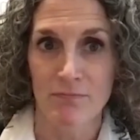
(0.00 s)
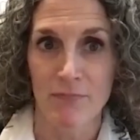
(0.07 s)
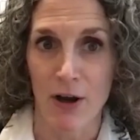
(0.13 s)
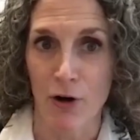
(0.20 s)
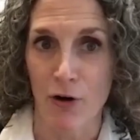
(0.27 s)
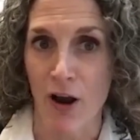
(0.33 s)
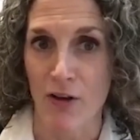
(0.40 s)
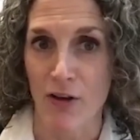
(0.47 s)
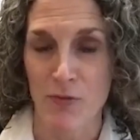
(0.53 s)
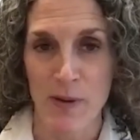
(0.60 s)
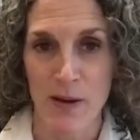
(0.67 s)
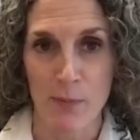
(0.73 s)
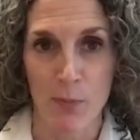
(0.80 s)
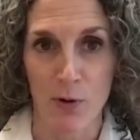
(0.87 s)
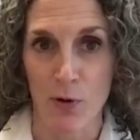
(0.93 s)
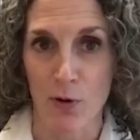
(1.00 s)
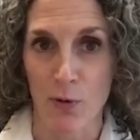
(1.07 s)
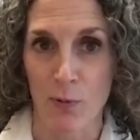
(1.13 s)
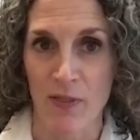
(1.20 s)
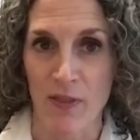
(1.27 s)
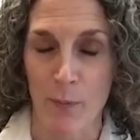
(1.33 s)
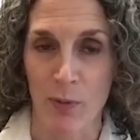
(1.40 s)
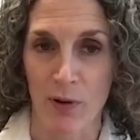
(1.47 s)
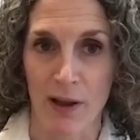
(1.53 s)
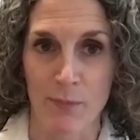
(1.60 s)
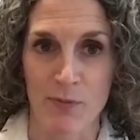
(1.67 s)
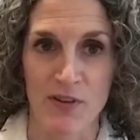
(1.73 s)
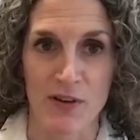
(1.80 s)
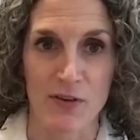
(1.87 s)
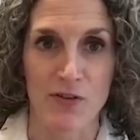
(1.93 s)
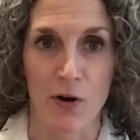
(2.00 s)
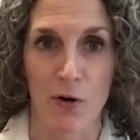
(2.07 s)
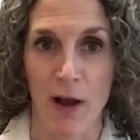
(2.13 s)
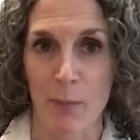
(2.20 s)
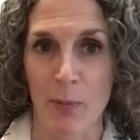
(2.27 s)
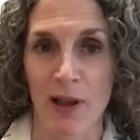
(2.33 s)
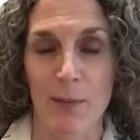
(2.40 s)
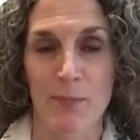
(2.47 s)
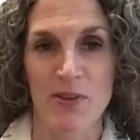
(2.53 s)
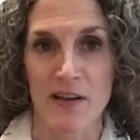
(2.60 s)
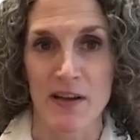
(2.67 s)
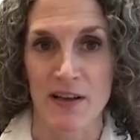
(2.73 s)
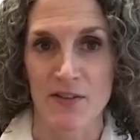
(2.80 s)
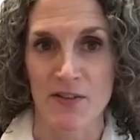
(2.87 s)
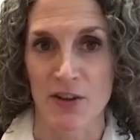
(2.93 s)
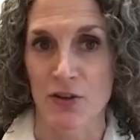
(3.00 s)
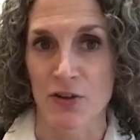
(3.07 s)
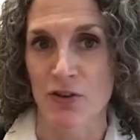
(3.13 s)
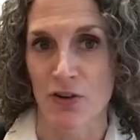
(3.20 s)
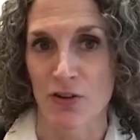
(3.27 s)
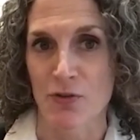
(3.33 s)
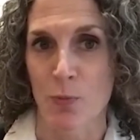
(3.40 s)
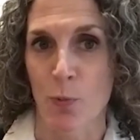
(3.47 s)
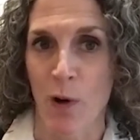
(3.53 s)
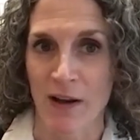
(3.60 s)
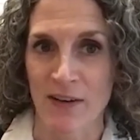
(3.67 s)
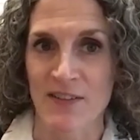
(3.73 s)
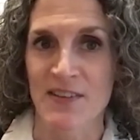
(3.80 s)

across people with epilepsy. So epilepsy isn't just one